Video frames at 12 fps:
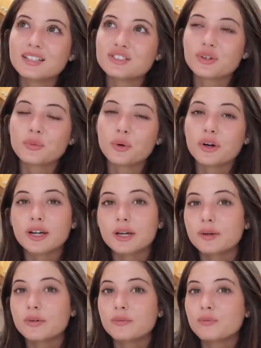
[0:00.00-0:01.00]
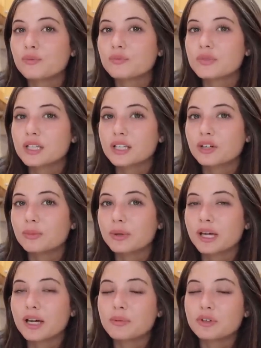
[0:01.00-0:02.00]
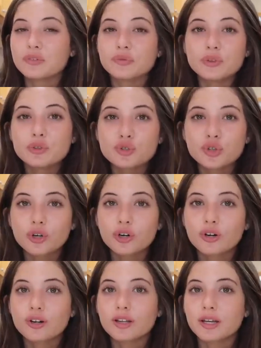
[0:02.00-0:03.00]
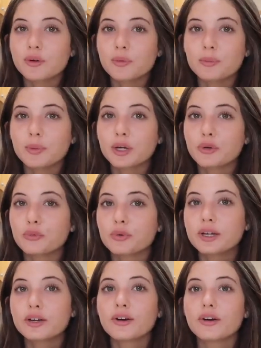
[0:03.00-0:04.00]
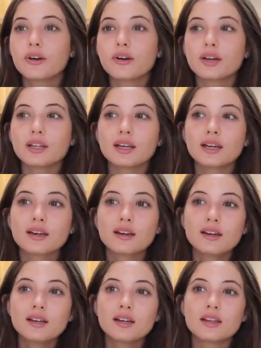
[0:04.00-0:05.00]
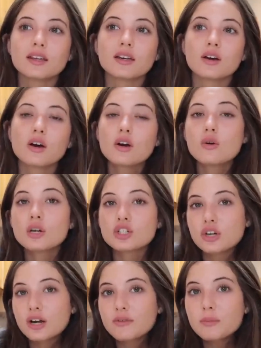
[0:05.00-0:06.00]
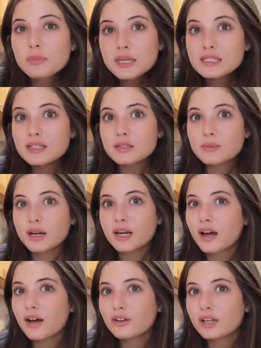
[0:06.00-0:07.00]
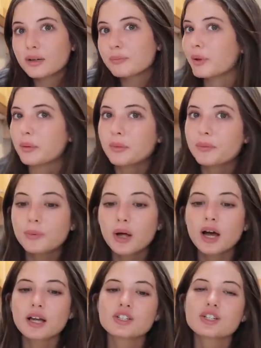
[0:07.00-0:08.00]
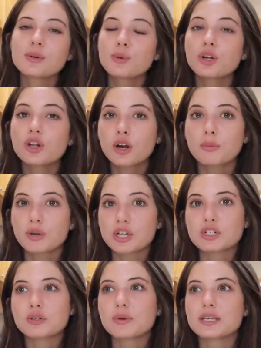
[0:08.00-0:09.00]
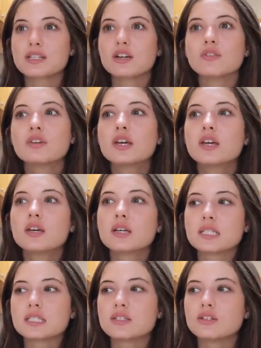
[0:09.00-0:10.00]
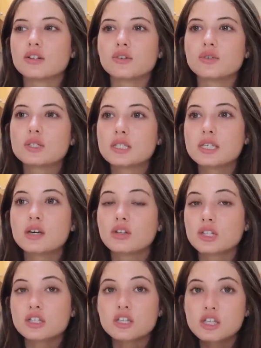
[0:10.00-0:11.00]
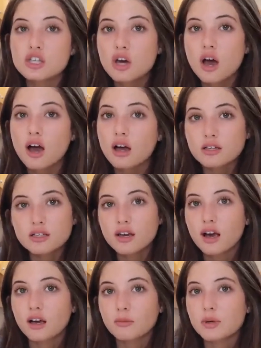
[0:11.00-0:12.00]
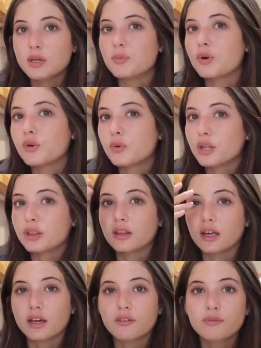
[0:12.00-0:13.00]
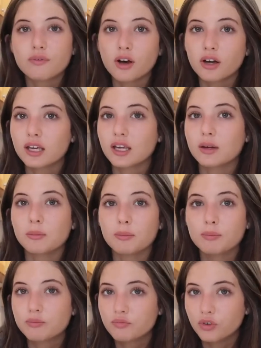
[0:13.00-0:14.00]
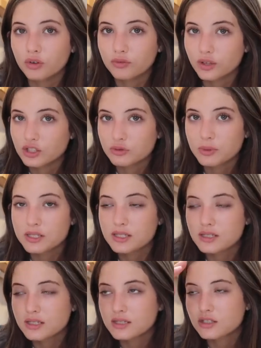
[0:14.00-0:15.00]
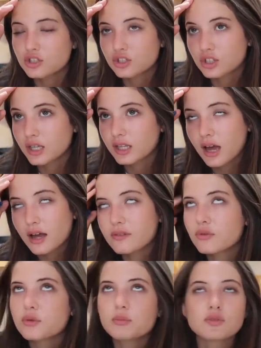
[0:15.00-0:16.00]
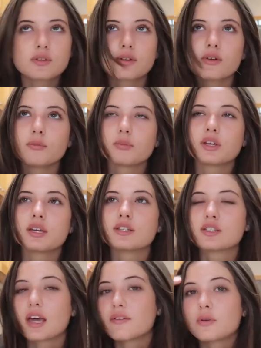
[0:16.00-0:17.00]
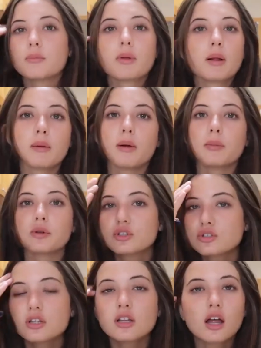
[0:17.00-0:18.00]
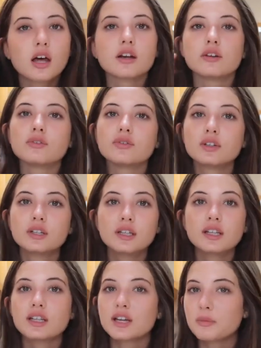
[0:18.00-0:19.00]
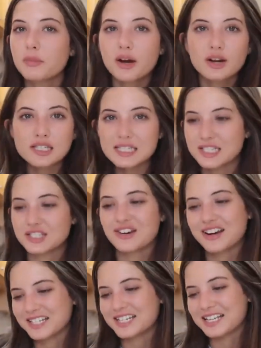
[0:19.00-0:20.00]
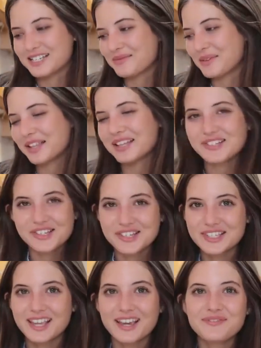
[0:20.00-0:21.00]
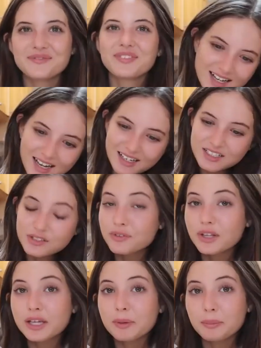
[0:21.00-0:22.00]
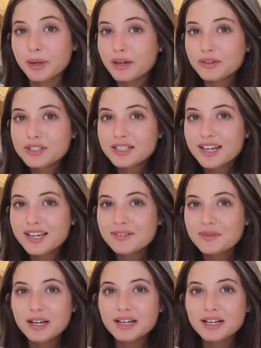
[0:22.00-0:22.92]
I start worrying a little bit about the future, like my career, and like think, oh, I should have a business by now, like blah blah blah. I just put a lot of pressure on myself because, you know, you see all these young people with like fucking full-fledged businesses and shit like that. Everyone moves at their own pace, everyone blah, blah blah, but there's a lot of the comparison is starting to get to me, let's just say. I just felt like a bagel today.